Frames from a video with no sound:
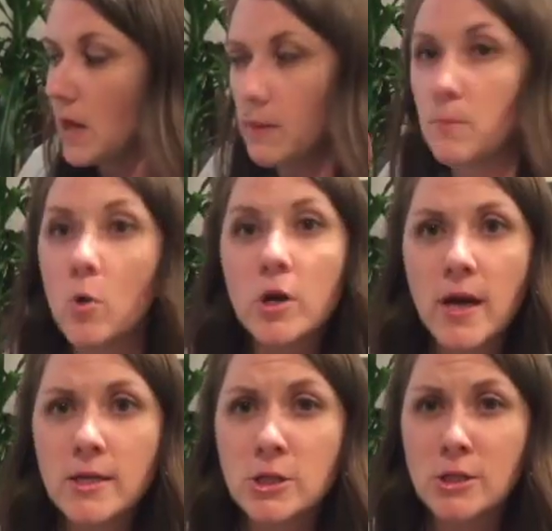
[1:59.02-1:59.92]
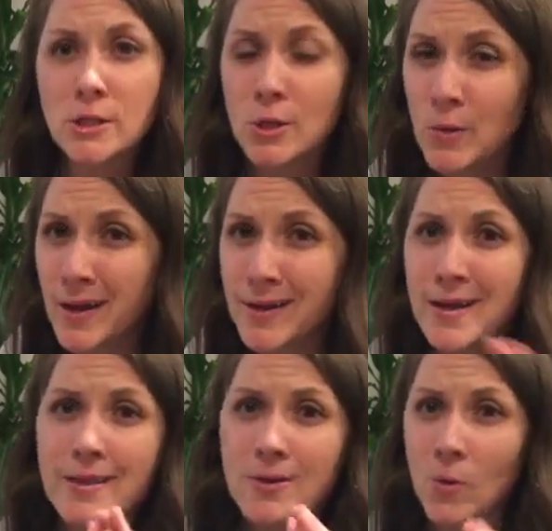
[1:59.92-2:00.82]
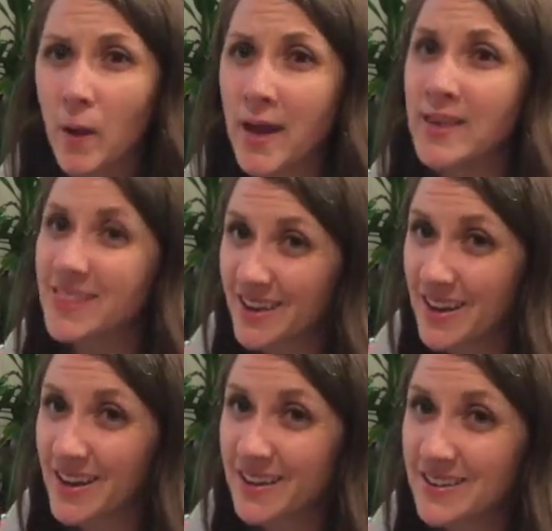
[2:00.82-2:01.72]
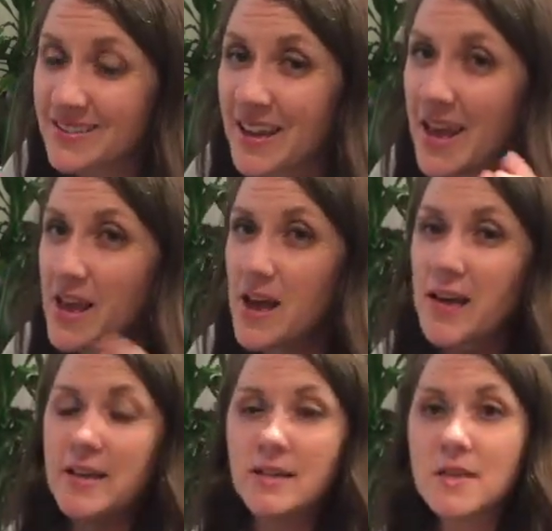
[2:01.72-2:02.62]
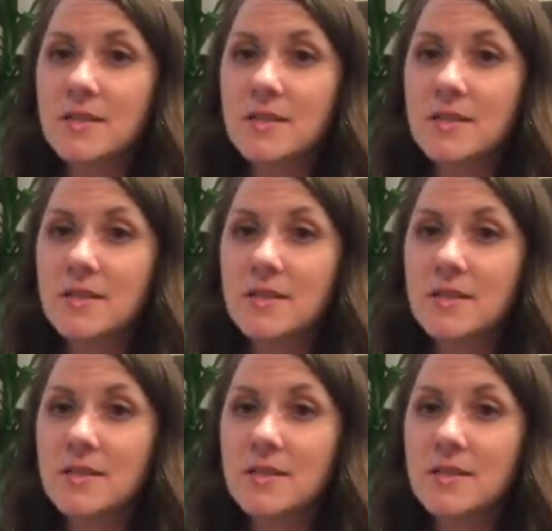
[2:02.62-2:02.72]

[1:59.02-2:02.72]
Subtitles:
Mordecai's just doing the right thing. He does